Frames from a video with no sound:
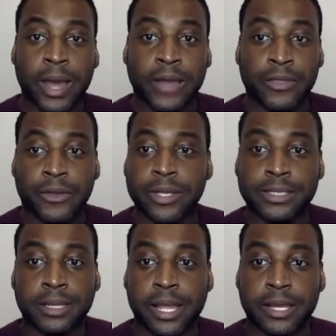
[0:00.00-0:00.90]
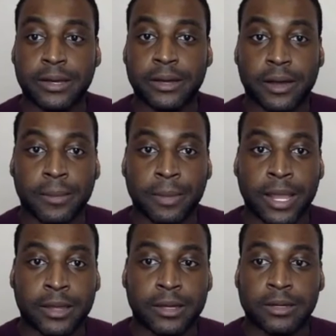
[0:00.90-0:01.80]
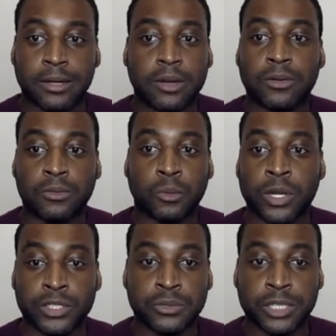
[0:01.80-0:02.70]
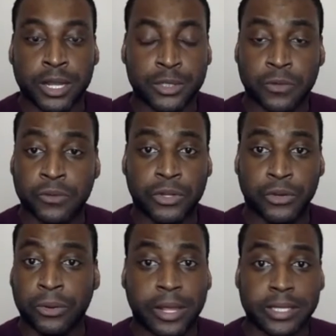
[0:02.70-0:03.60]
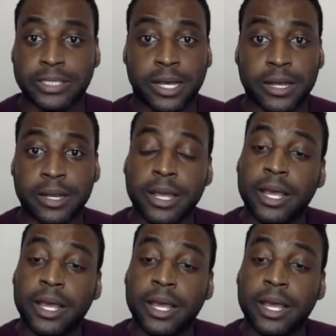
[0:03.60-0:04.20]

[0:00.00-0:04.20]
isn't like a once you change over, you're like done.